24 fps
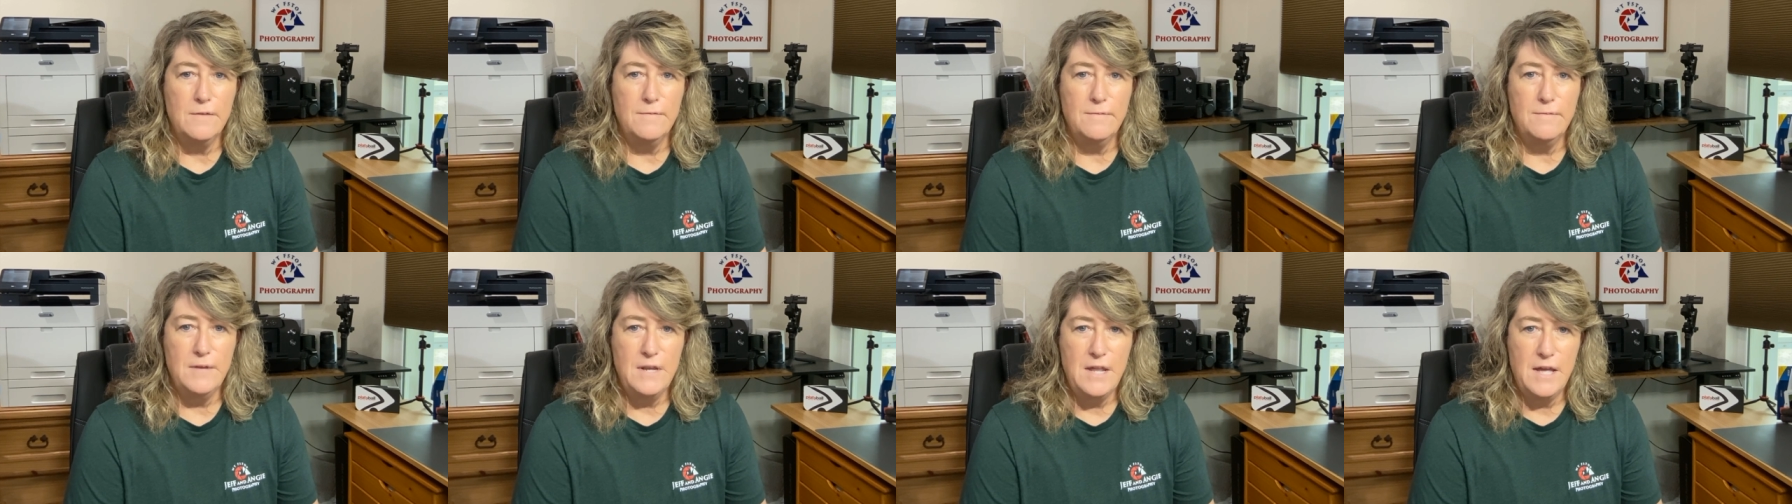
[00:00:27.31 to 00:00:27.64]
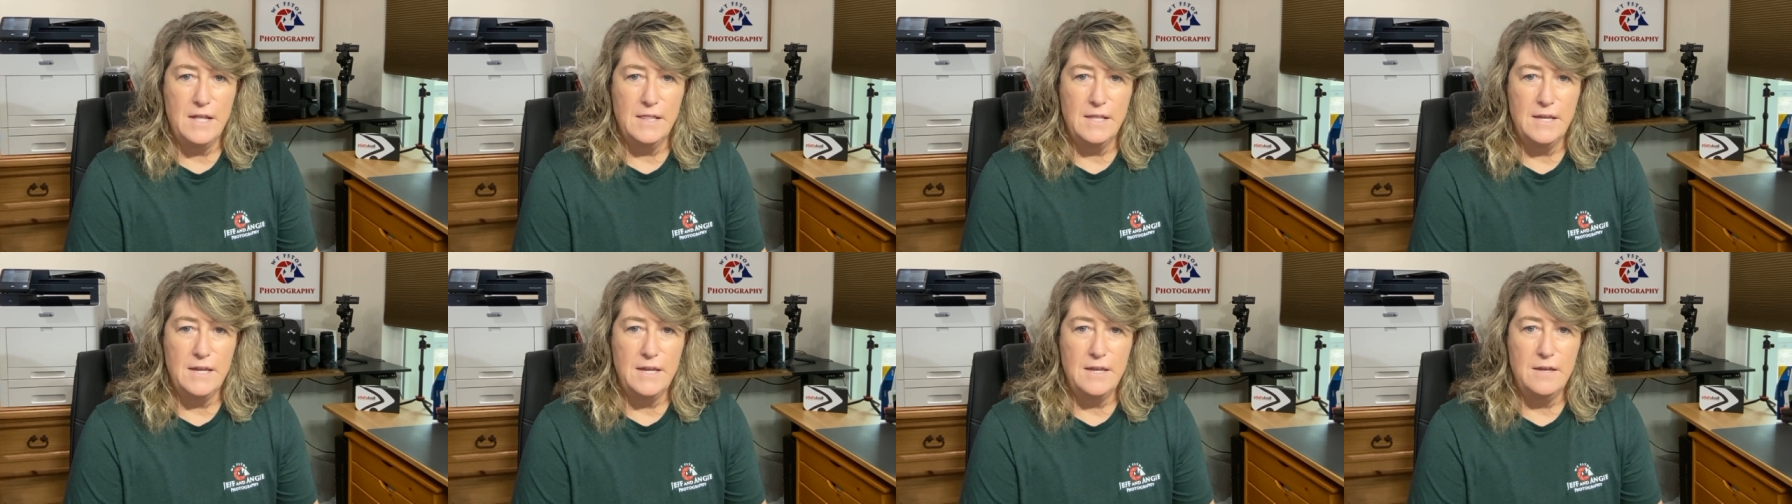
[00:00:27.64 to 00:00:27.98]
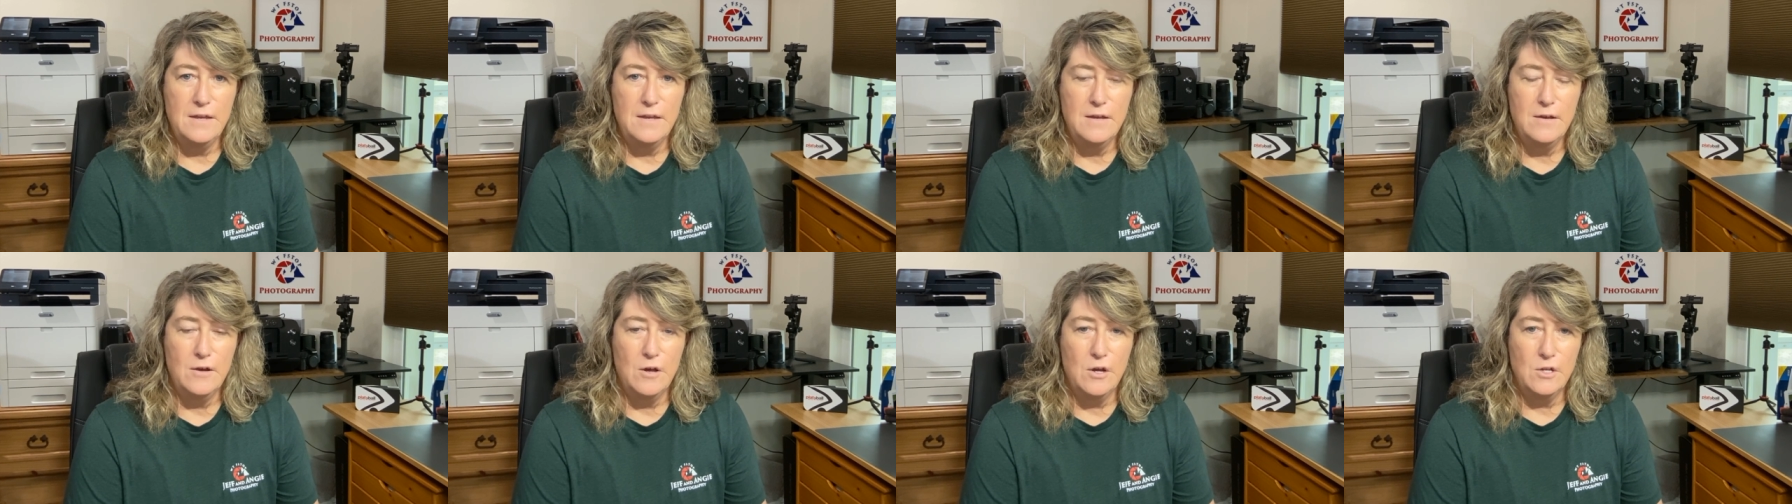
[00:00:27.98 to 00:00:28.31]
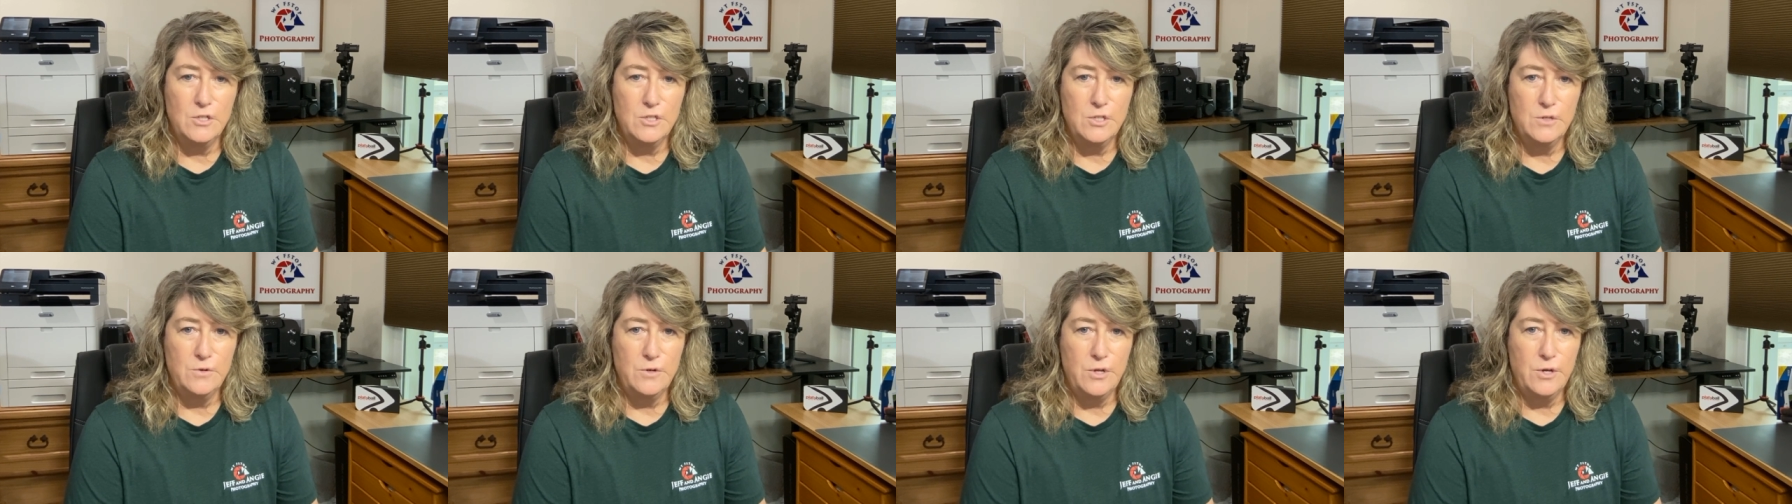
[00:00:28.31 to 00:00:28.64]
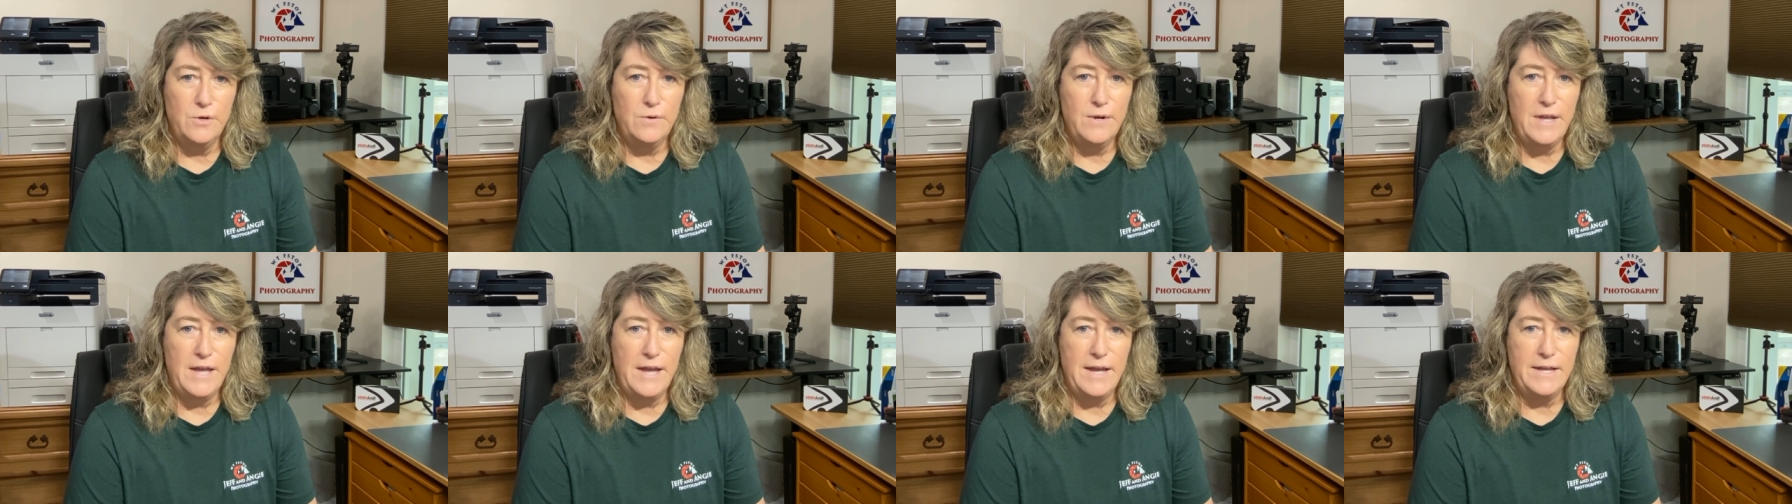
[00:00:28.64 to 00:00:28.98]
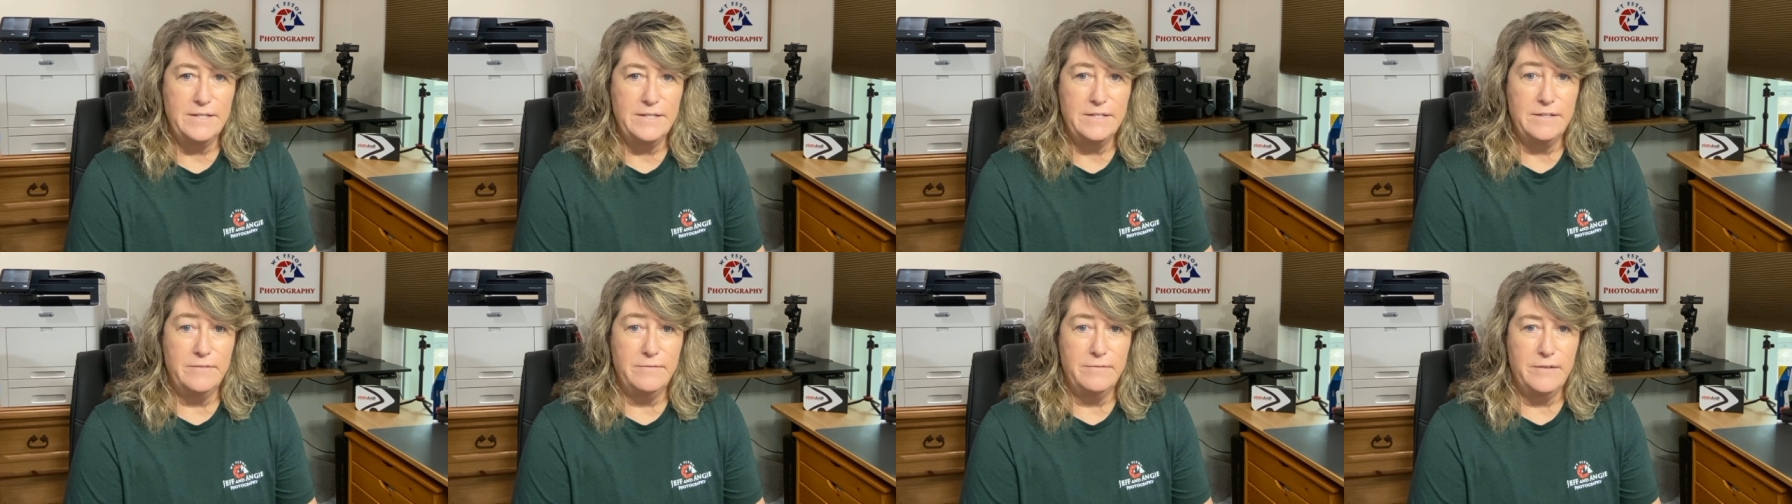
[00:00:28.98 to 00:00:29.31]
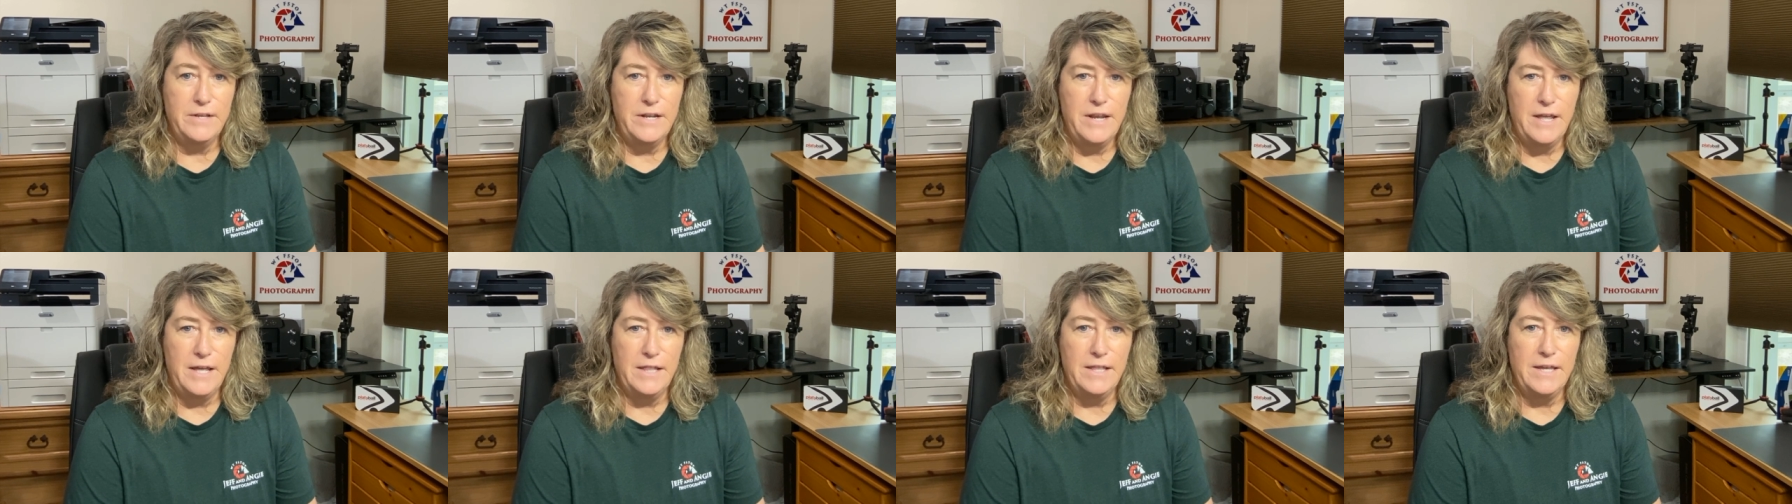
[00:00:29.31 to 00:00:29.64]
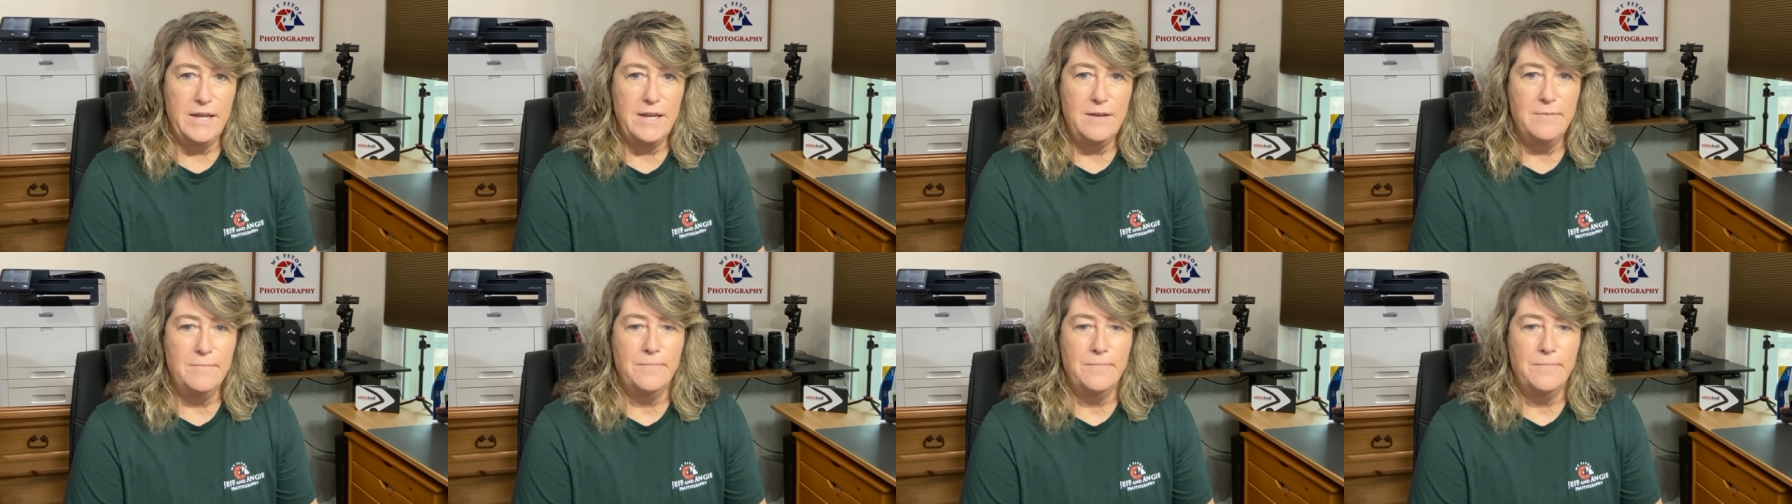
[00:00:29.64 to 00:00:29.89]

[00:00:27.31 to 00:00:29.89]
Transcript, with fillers: Vanelli, also known as Vanelli